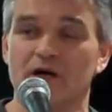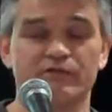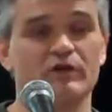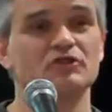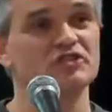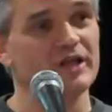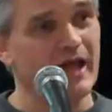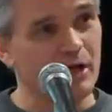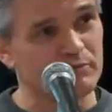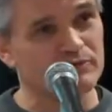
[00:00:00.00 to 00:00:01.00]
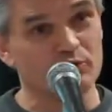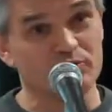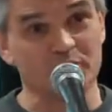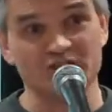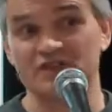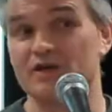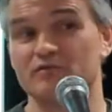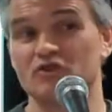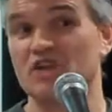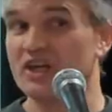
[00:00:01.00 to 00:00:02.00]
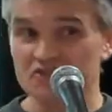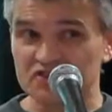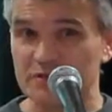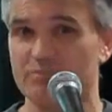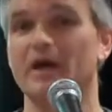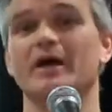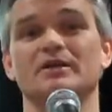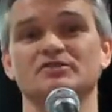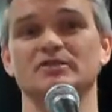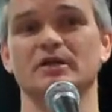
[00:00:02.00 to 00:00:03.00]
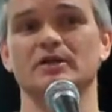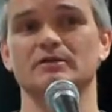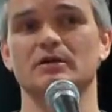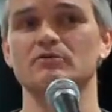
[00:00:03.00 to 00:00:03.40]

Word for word: I found it's really helpful for myself to take a step back and say,